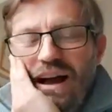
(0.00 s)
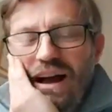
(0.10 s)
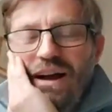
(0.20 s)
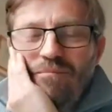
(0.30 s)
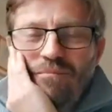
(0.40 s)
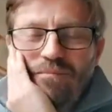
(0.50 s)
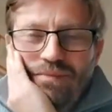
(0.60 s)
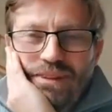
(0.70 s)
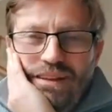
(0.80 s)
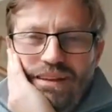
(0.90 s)

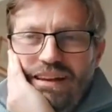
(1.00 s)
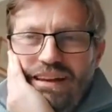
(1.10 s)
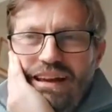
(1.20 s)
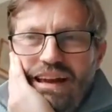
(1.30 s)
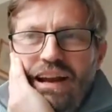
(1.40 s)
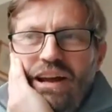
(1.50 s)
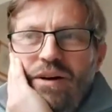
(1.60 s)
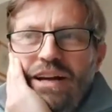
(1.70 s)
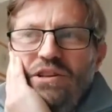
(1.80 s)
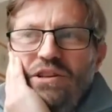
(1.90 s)
I
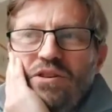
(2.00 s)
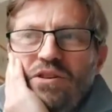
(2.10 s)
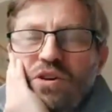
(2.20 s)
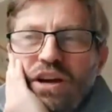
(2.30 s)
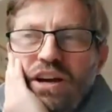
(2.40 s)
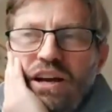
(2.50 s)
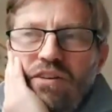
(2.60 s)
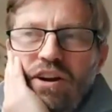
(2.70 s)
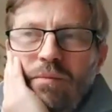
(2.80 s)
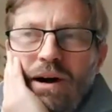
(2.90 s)
know, Ed, you were talking
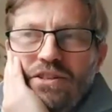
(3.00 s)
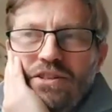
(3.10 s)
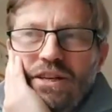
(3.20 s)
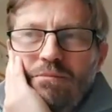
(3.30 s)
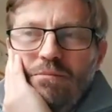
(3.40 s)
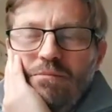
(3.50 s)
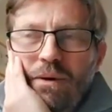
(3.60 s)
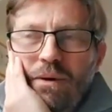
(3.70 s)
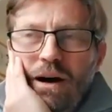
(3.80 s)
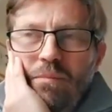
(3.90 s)
earlier on about symptoms
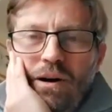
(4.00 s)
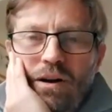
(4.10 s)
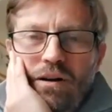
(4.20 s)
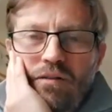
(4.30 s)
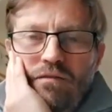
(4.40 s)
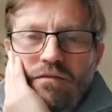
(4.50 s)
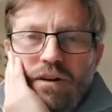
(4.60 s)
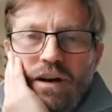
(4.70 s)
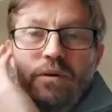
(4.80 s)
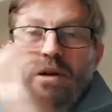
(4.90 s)
of bipolar, and for
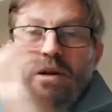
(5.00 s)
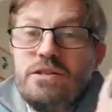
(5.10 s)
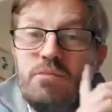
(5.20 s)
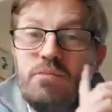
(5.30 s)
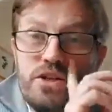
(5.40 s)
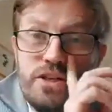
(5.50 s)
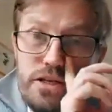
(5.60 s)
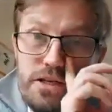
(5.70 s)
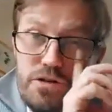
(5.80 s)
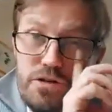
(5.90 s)
anyone who is watching
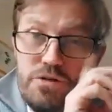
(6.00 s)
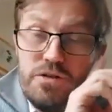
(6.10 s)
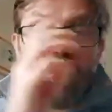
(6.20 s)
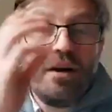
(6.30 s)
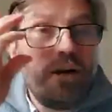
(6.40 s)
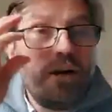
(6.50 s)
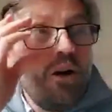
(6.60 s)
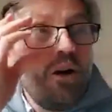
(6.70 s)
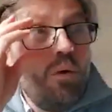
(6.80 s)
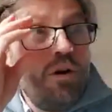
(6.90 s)
this who's
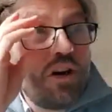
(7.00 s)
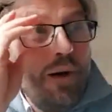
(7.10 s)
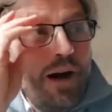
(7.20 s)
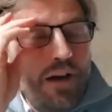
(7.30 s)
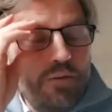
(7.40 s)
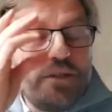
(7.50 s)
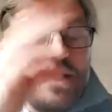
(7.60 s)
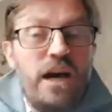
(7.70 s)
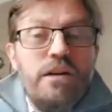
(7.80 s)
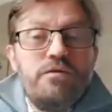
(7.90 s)
wondering about
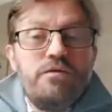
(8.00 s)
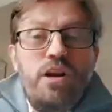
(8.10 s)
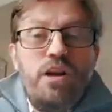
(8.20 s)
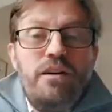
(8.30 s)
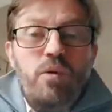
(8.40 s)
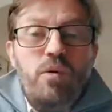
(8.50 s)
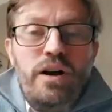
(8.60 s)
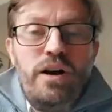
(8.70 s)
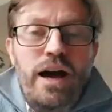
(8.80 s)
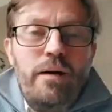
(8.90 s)
themselves or a loved
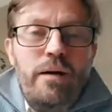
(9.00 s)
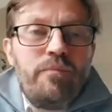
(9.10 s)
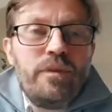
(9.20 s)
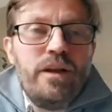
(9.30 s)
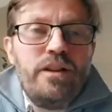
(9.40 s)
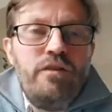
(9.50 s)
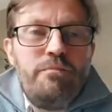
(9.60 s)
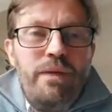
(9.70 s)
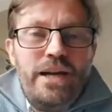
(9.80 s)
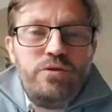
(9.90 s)
one, there is
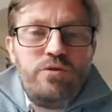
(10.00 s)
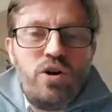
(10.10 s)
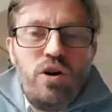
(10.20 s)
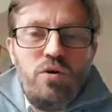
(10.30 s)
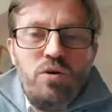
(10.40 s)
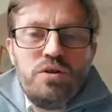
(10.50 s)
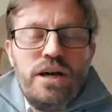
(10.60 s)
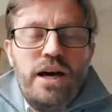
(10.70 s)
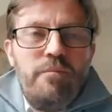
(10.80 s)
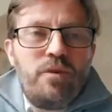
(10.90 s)
a page we got called
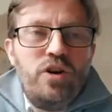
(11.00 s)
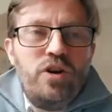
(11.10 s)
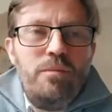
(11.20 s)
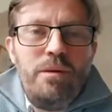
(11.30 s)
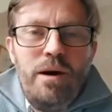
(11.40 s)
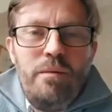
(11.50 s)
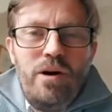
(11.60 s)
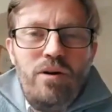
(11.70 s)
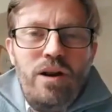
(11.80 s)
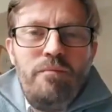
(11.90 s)
Could It Be
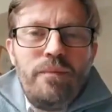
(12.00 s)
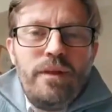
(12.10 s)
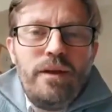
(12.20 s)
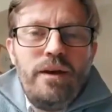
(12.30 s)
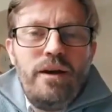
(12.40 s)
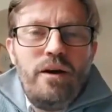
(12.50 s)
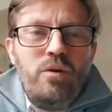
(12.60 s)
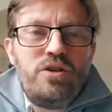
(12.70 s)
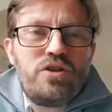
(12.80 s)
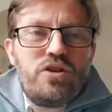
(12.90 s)
Bipolar?
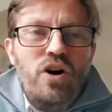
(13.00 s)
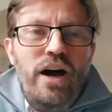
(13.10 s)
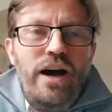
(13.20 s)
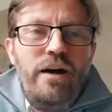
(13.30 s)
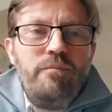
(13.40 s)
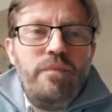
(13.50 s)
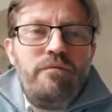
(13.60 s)
We just got a